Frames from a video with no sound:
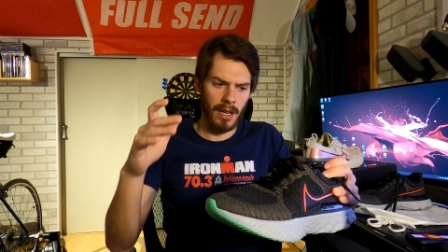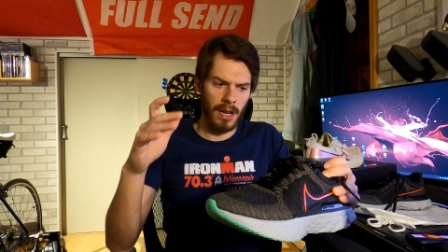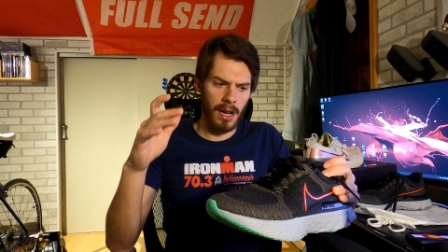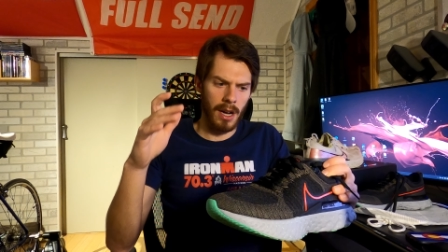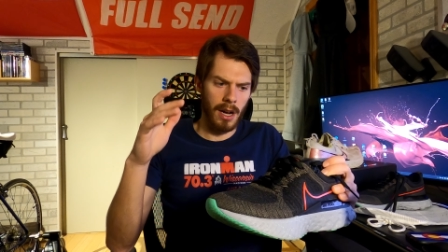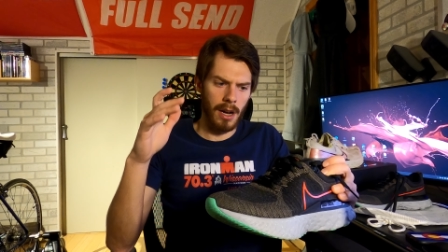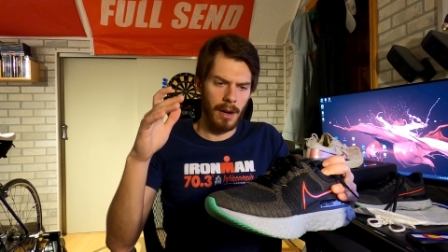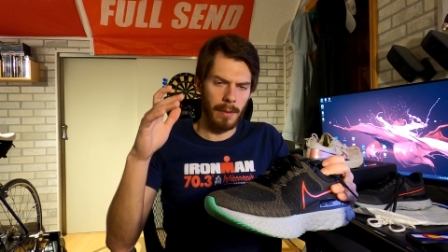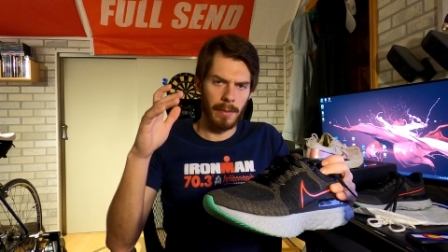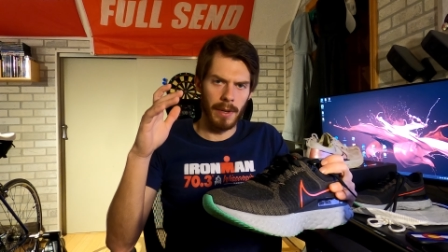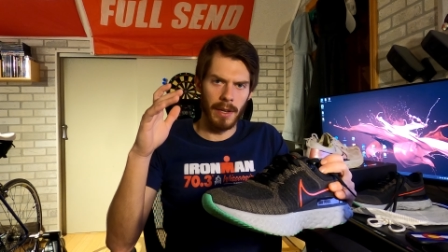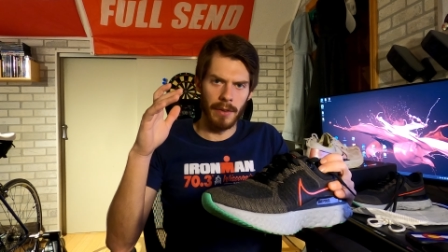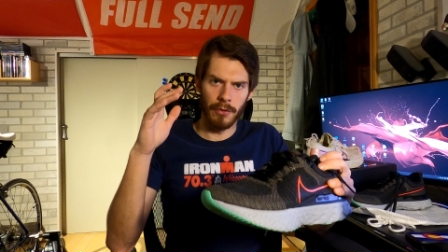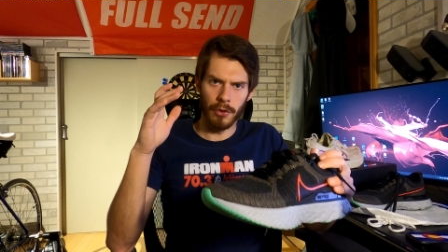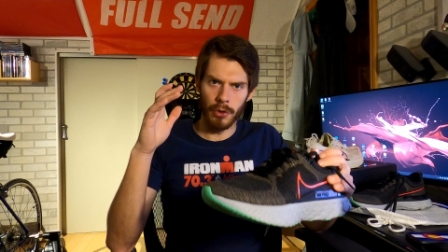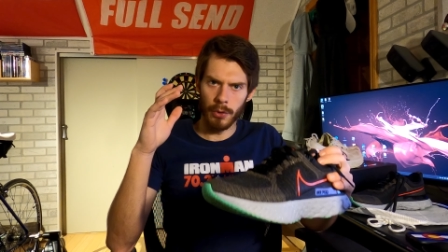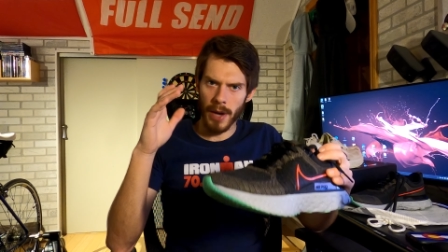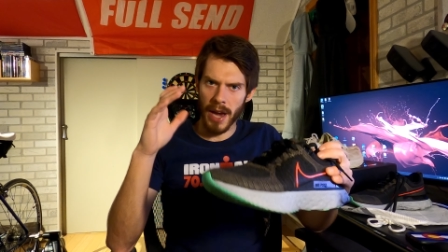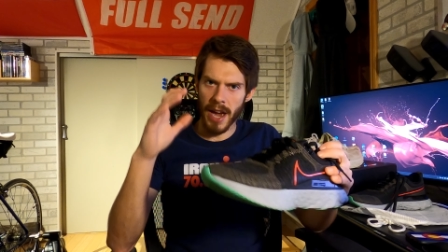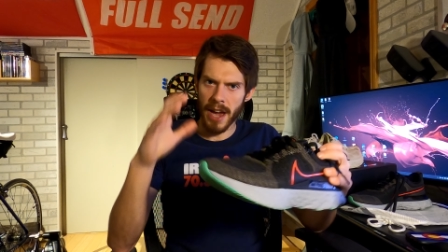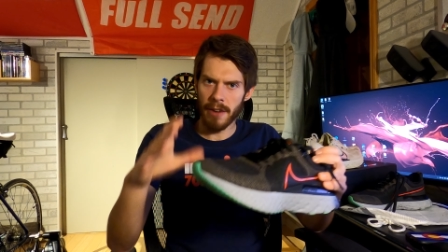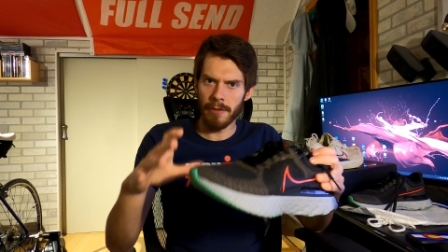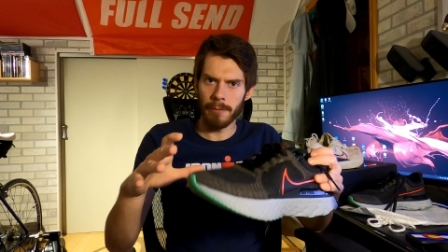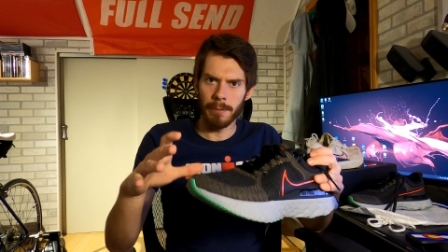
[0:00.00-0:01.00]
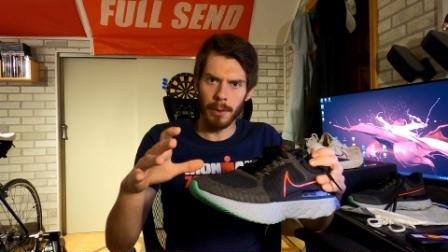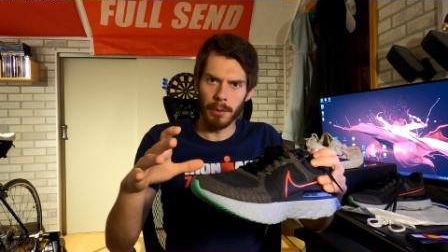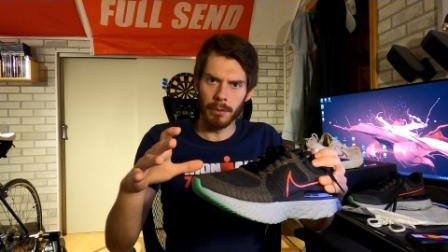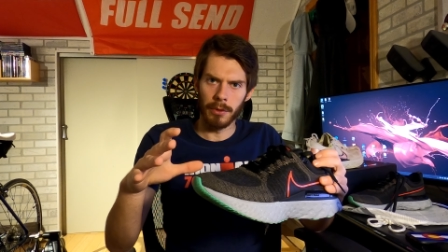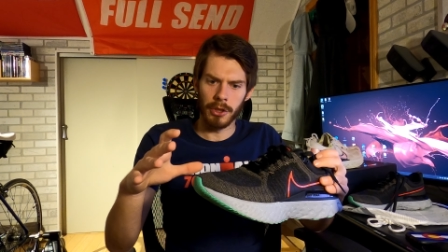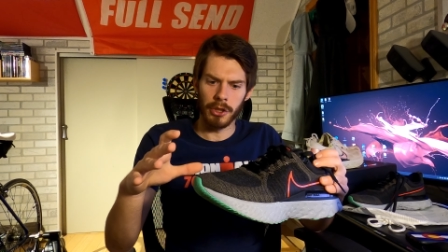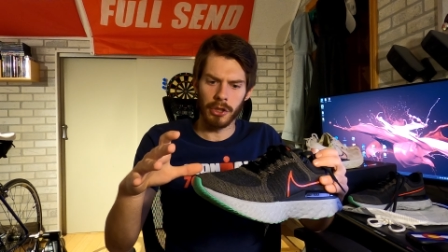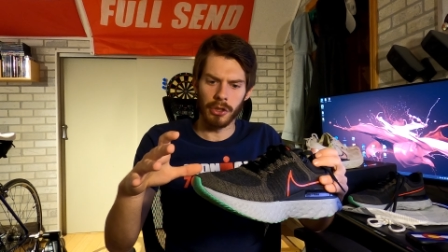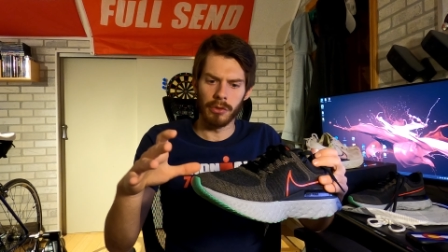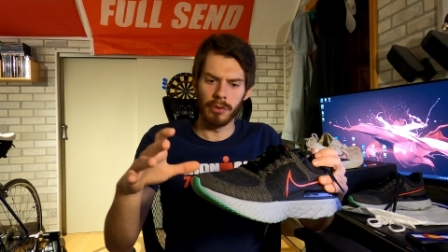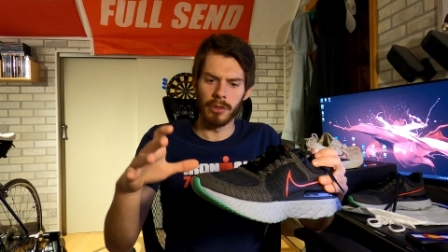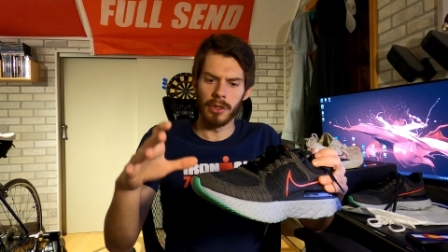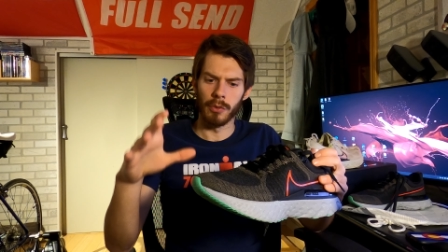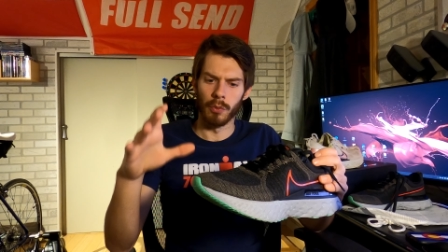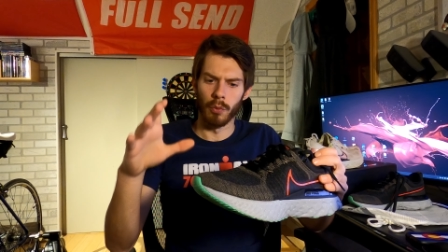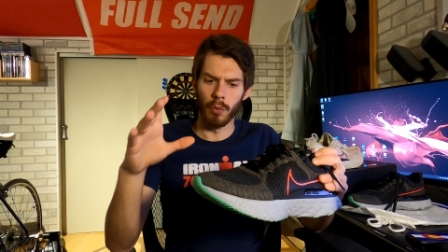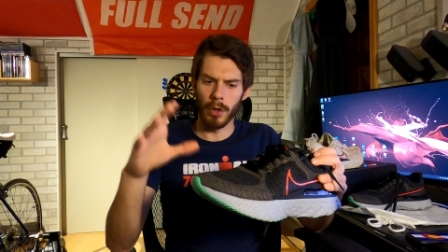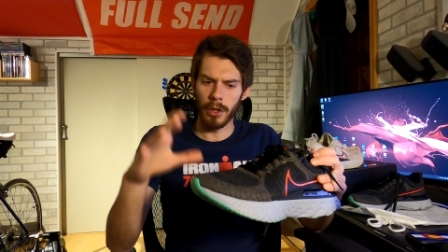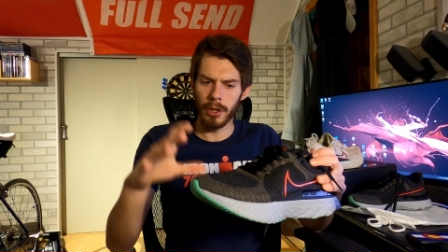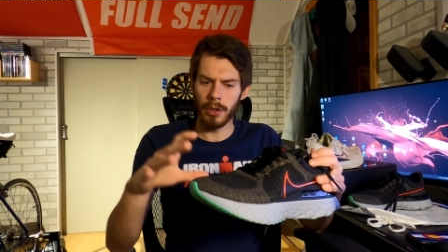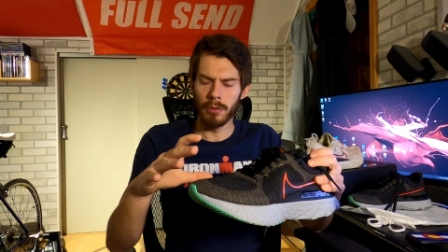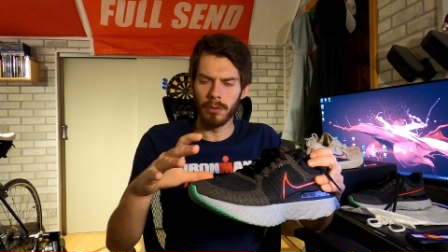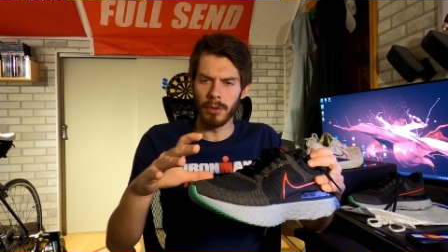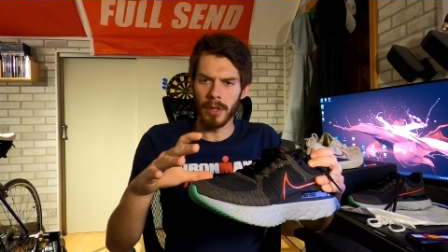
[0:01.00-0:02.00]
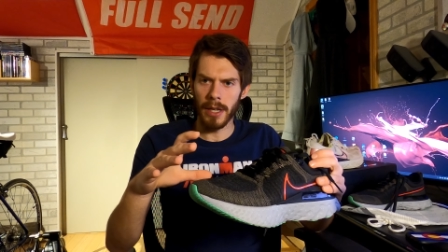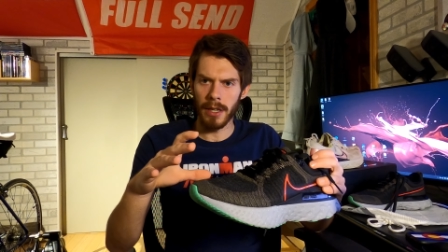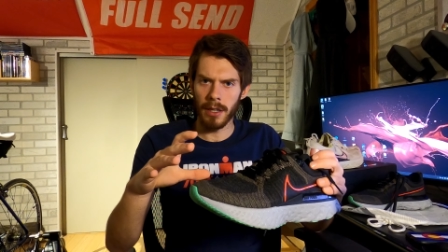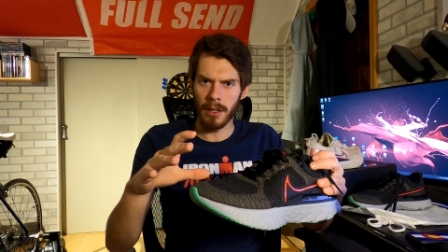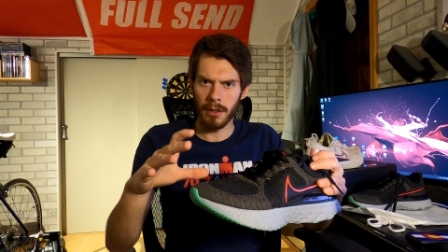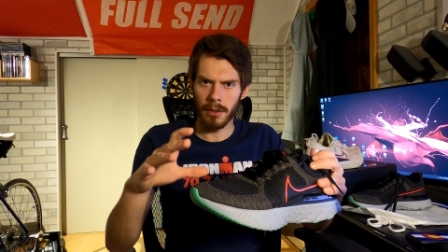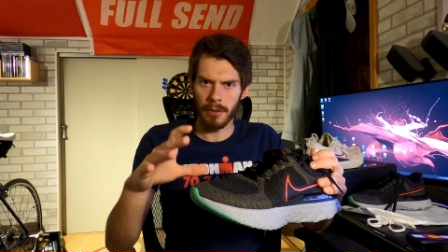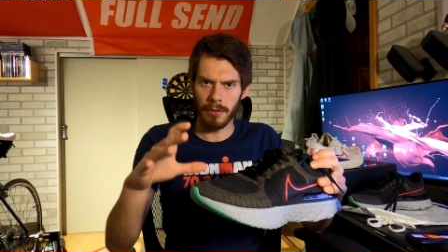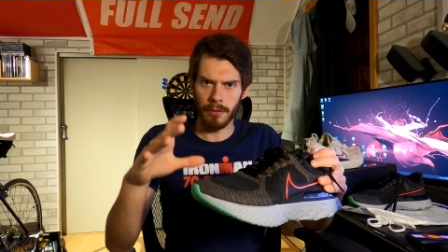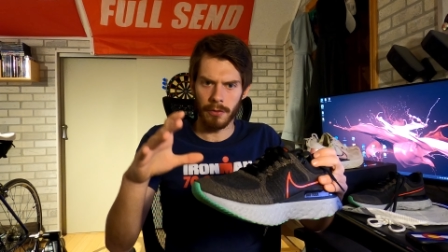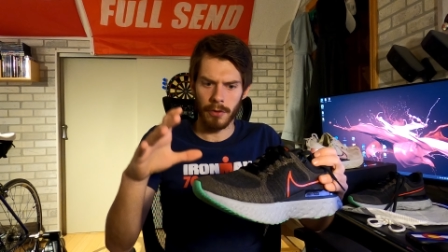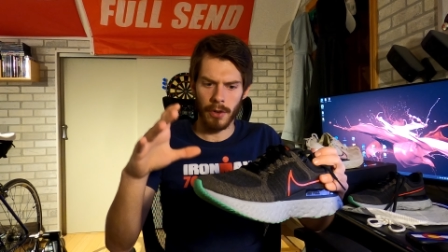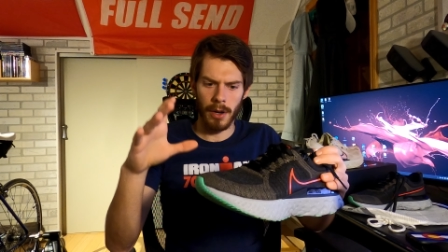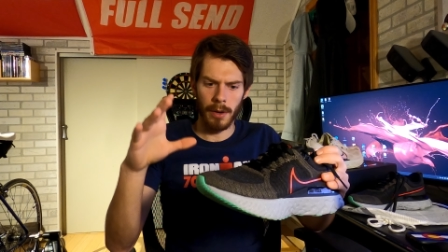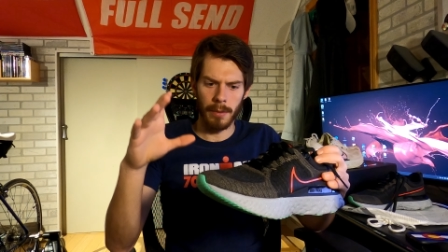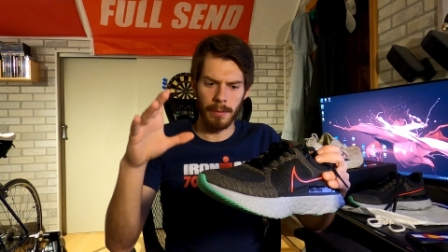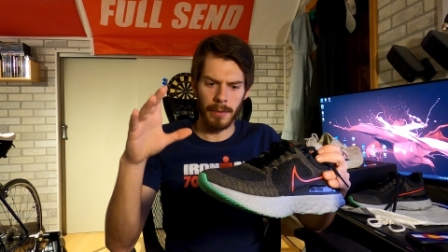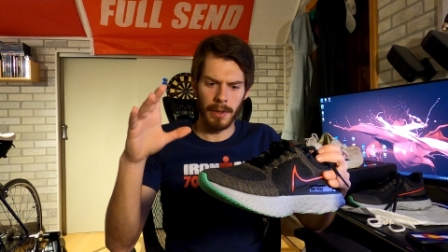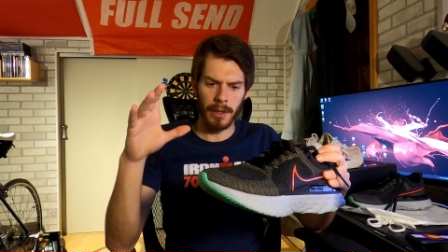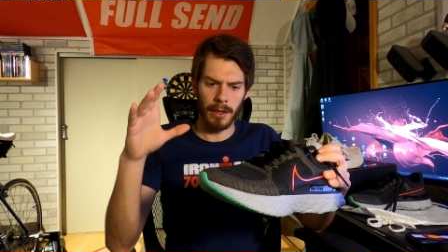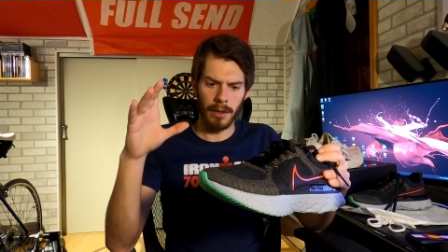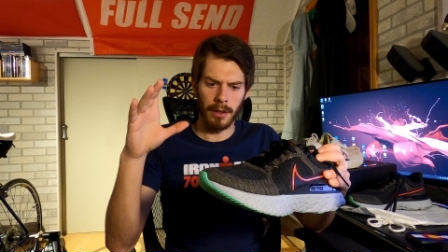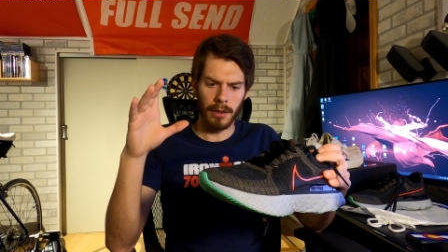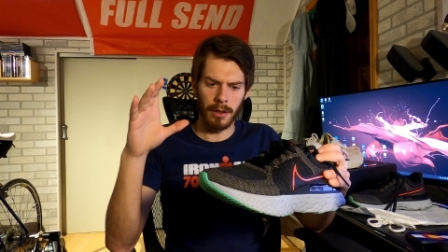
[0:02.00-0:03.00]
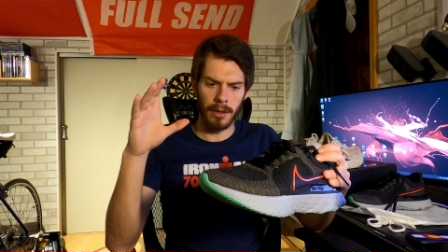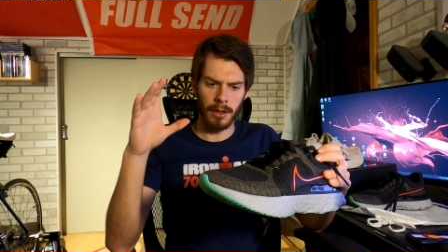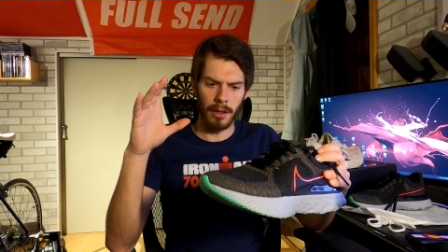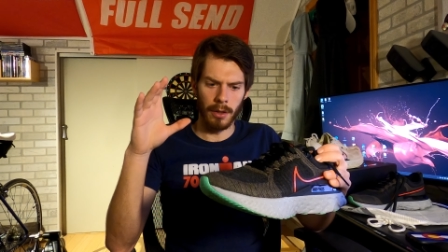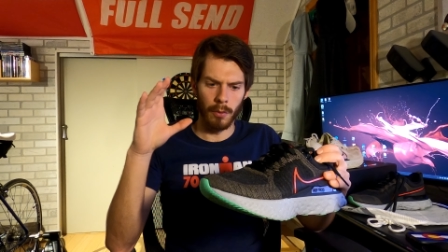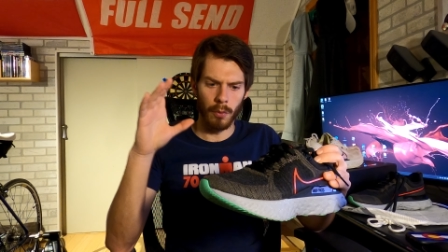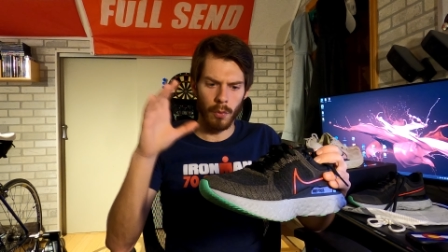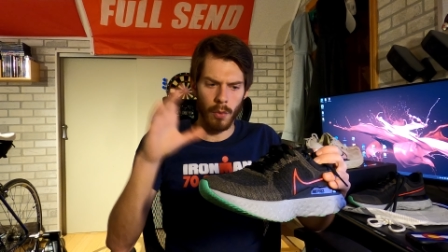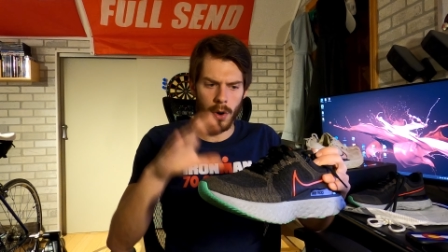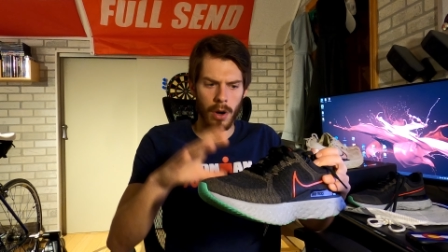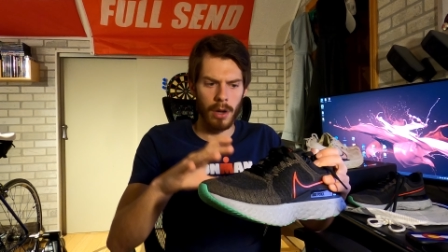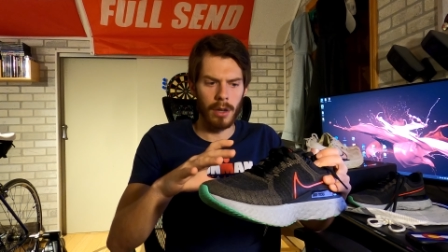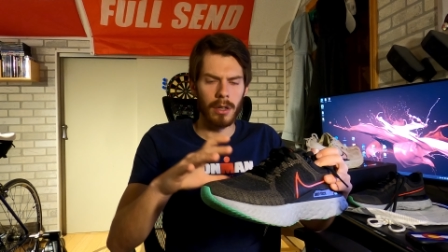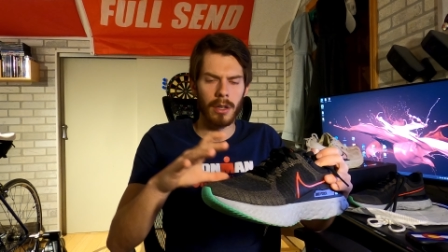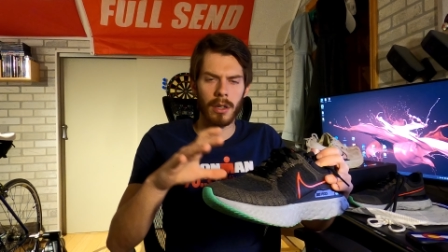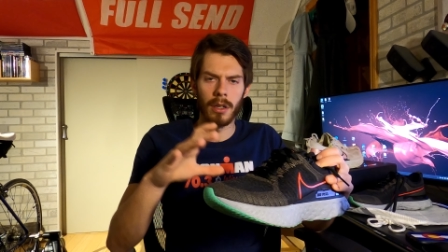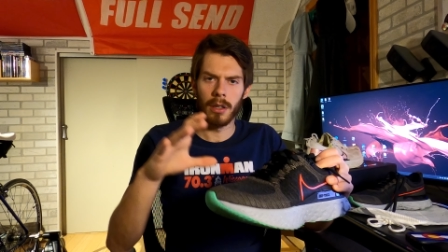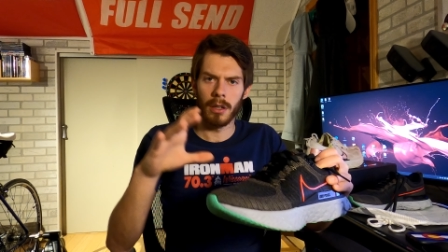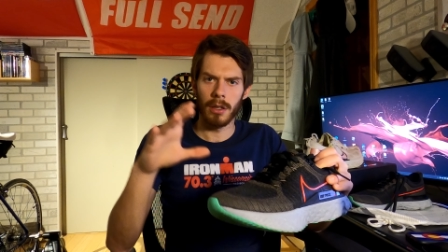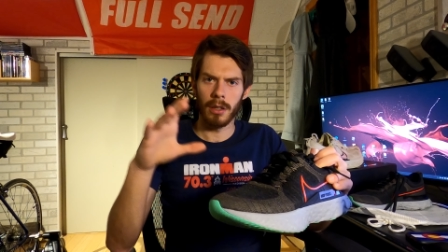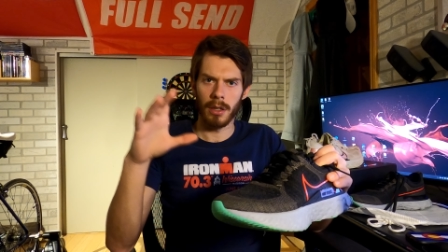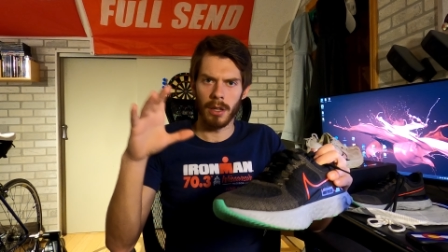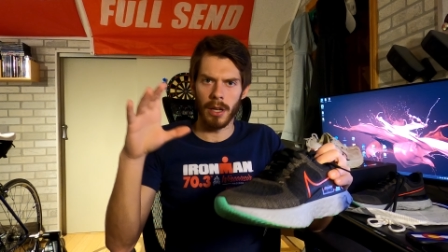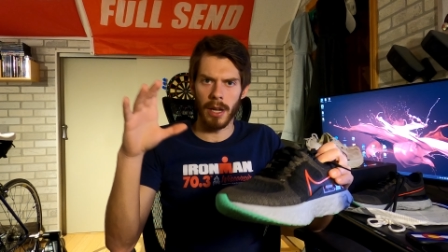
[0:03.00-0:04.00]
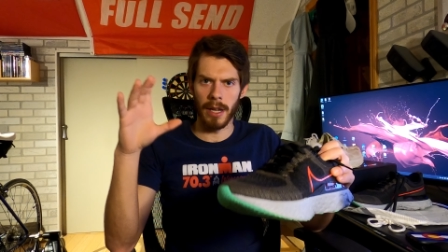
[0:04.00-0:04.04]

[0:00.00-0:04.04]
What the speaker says: If you have both shoes, what do you like from the 1